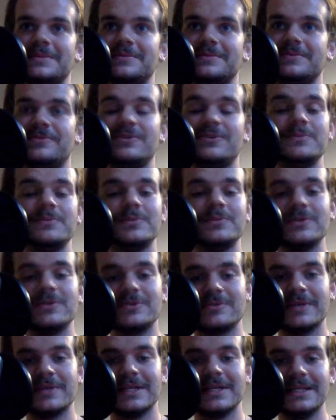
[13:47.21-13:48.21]
few
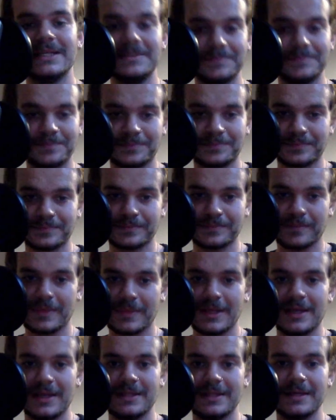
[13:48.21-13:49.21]
months, really,
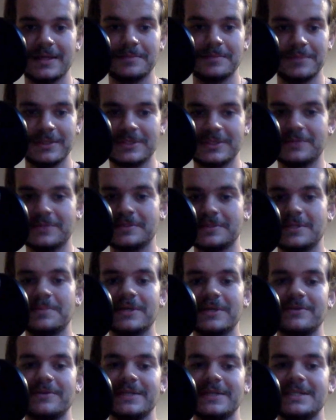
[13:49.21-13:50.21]
and then building up to the
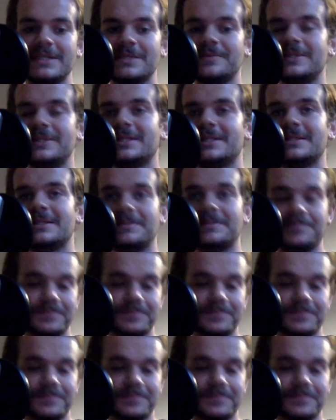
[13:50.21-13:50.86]
big release that we did.